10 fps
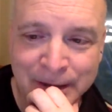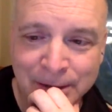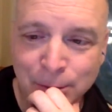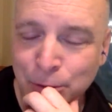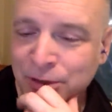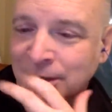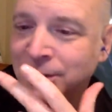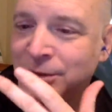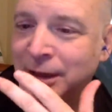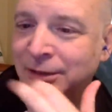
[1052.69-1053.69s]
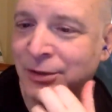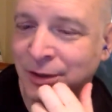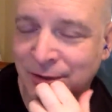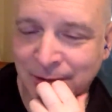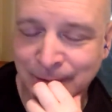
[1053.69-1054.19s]
So, Bruce, I just let's
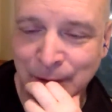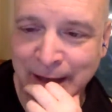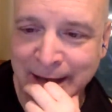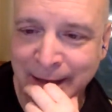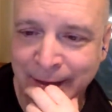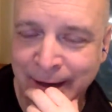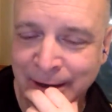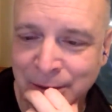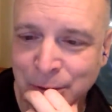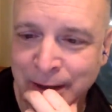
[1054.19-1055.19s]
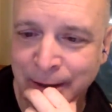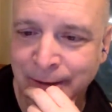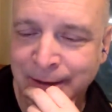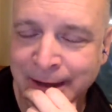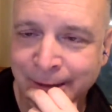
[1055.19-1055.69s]
just we'll end it there. I just want to
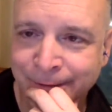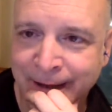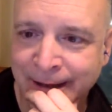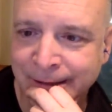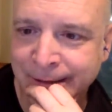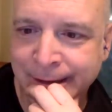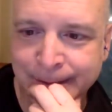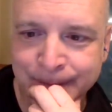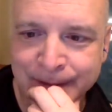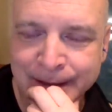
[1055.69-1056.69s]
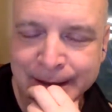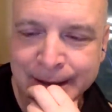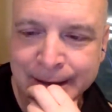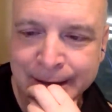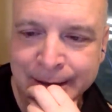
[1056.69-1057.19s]
tell fans um,
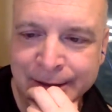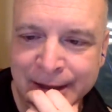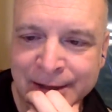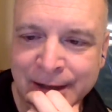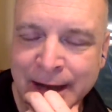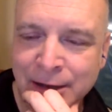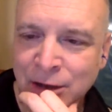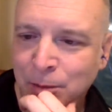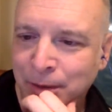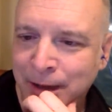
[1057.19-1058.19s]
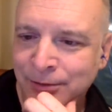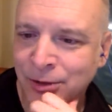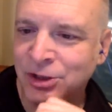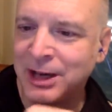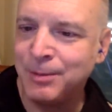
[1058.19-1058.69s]
th- these AHL playoffs
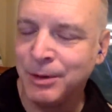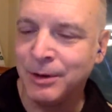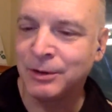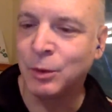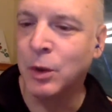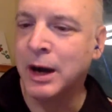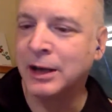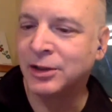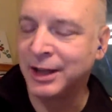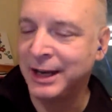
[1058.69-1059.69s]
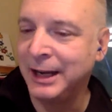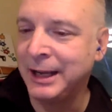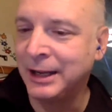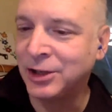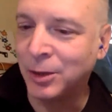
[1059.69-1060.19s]
are cheaper to watch than
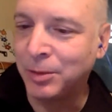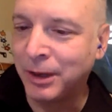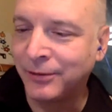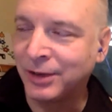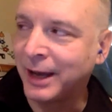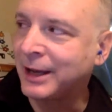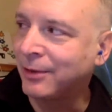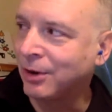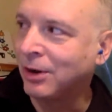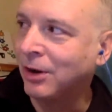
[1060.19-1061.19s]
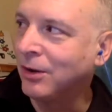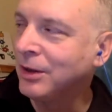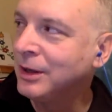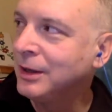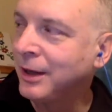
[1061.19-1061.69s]
any AHL playoffs that I can recall.
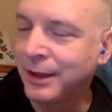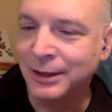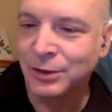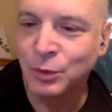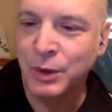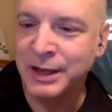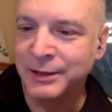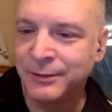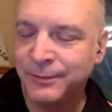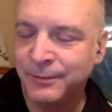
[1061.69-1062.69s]
I think it's twenty.